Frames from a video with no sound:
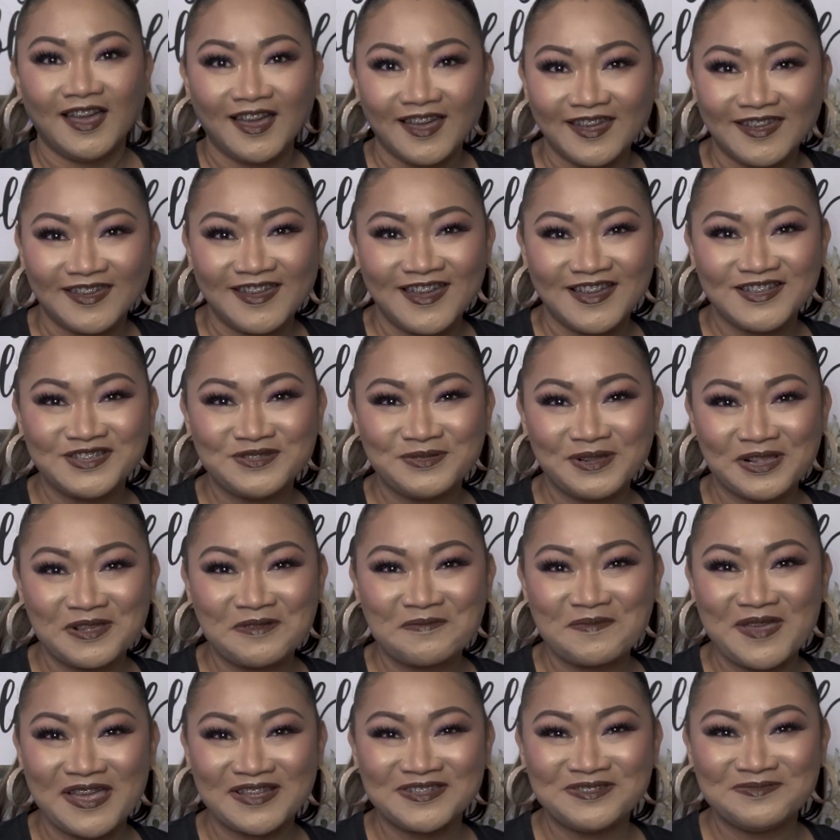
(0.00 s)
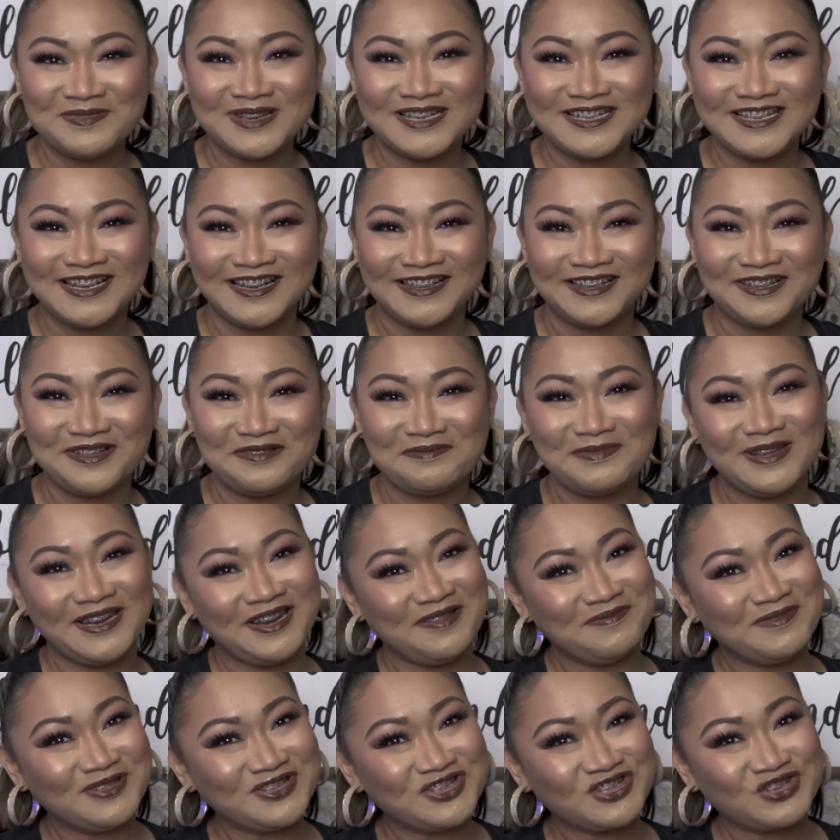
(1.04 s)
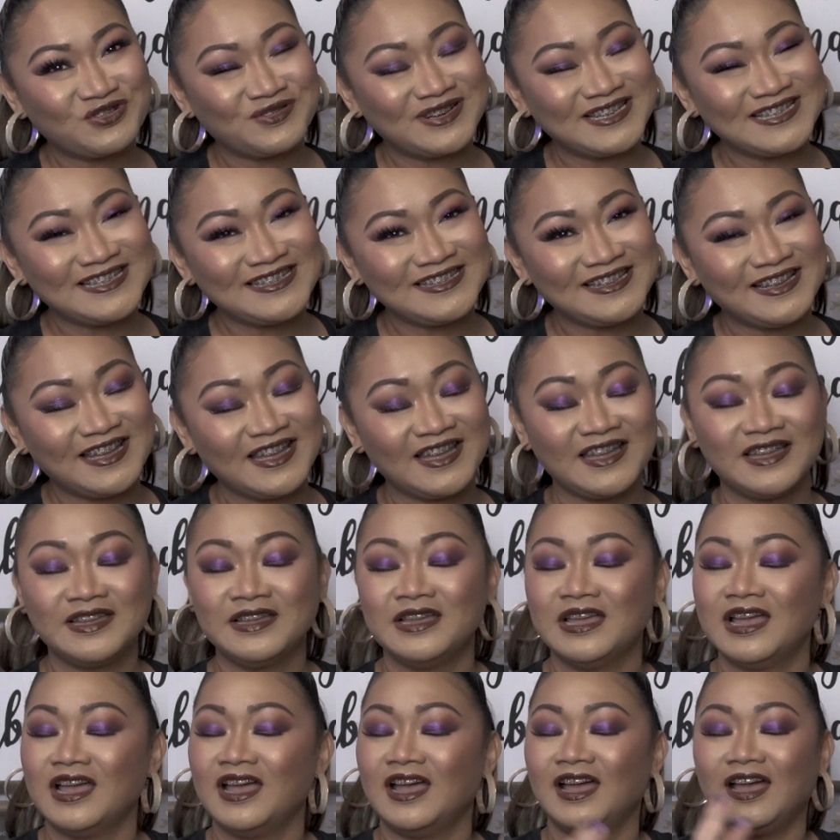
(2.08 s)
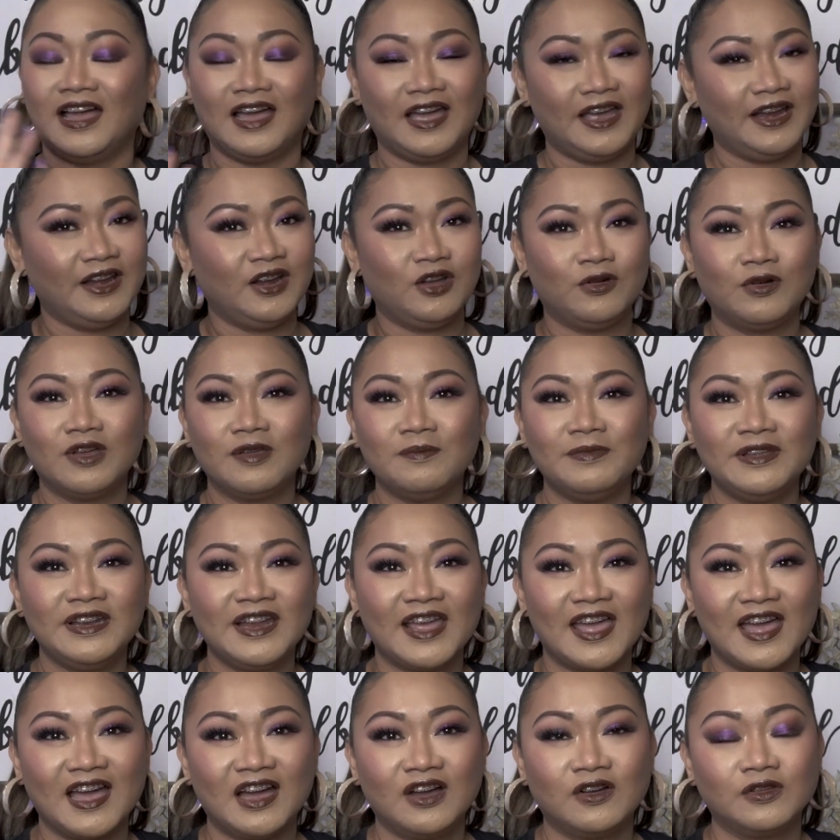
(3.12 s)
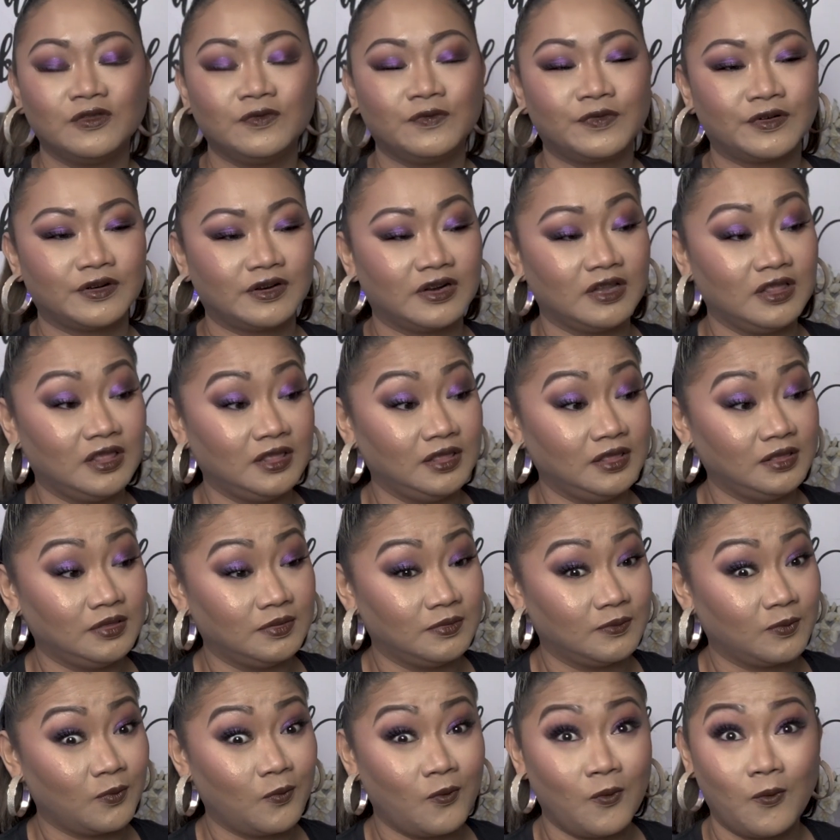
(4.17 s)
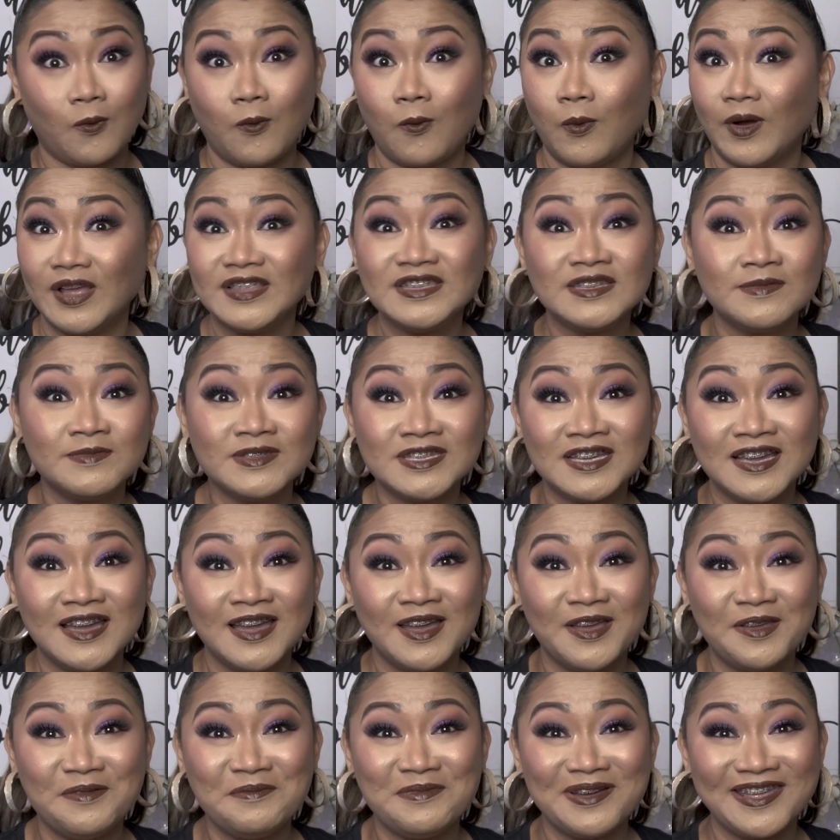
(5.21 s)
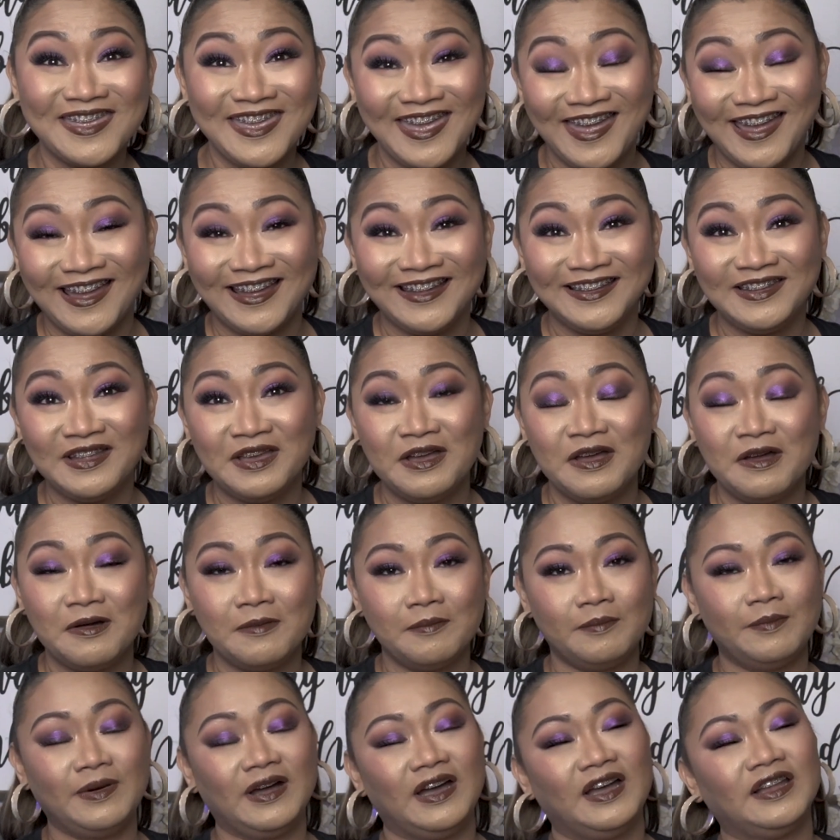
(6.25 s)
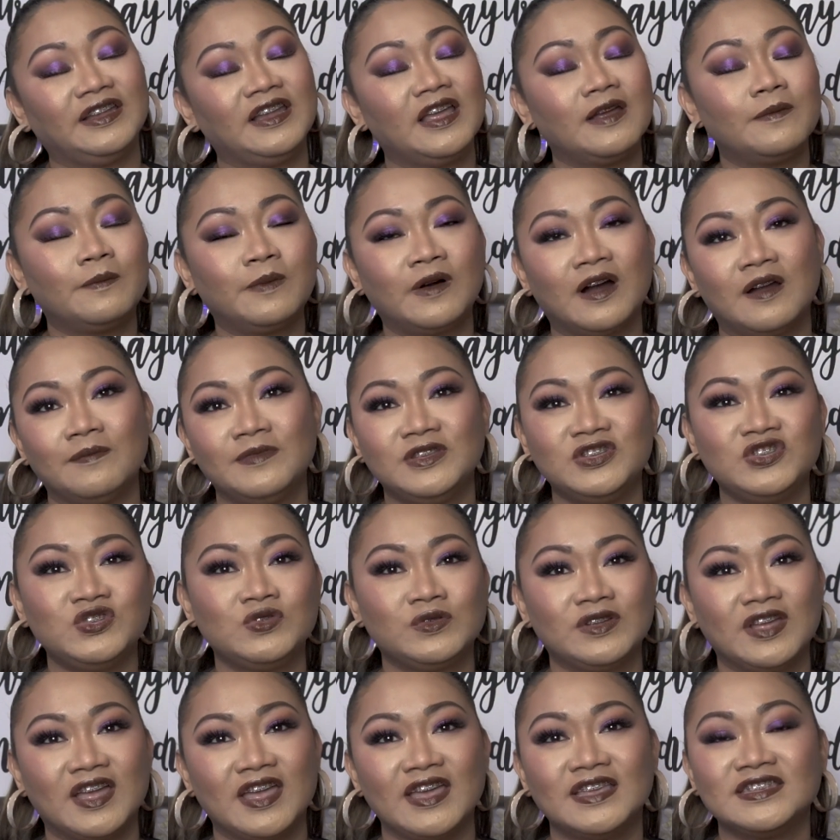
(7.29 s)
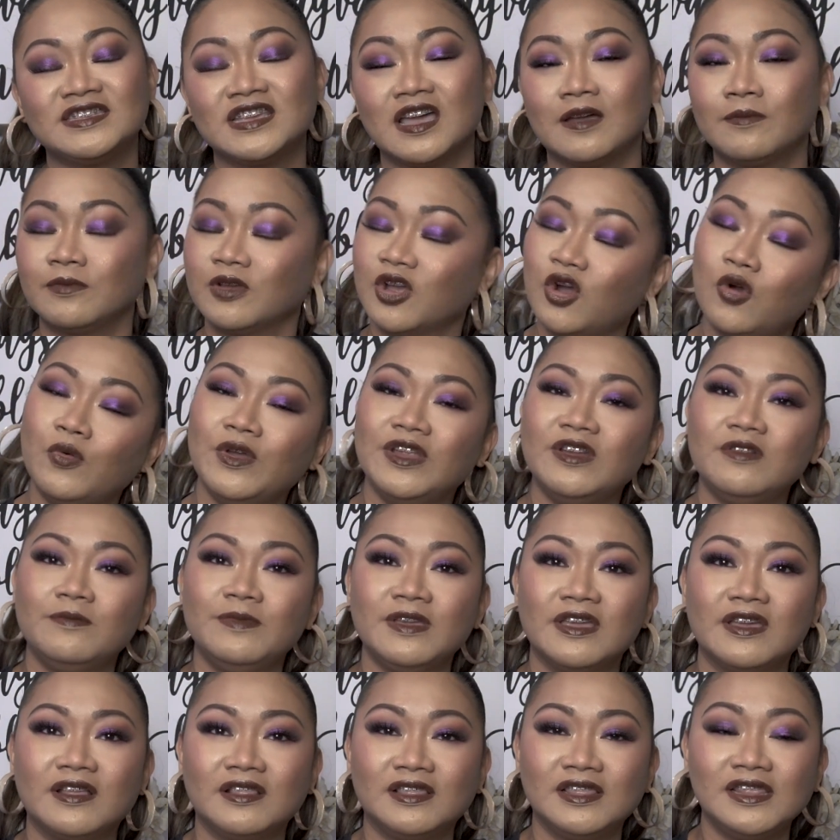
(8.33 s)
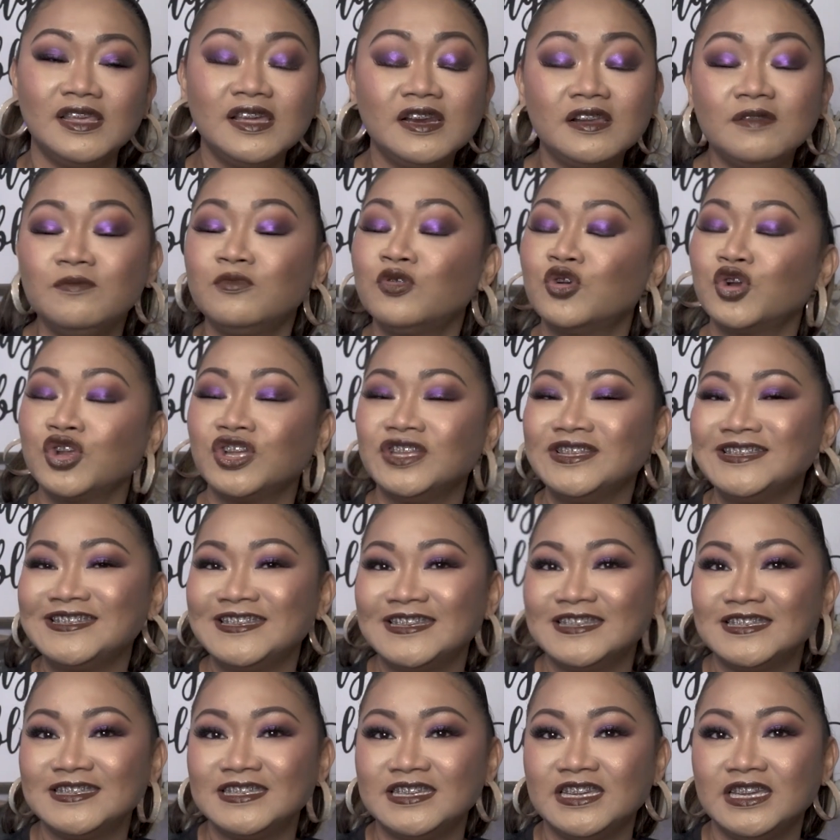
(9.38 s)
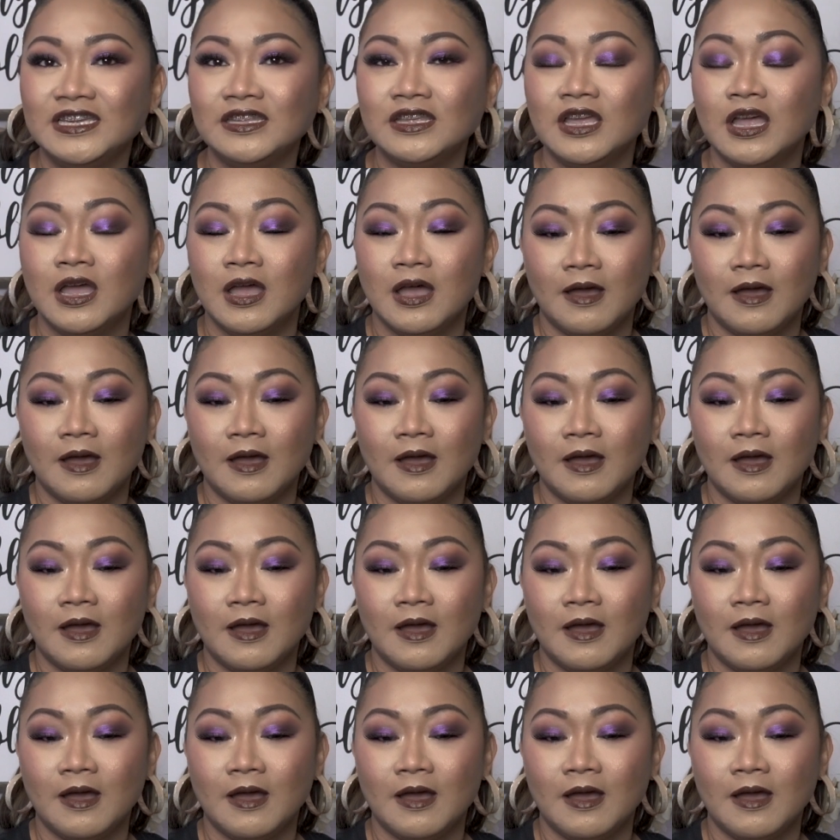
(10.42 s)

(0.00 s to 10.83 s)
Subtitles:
Hi guys, welcome back to my channel. My name is Charissa. I know I've been out for quite some time again, but I promise you guys I'm going to be a little more consistent.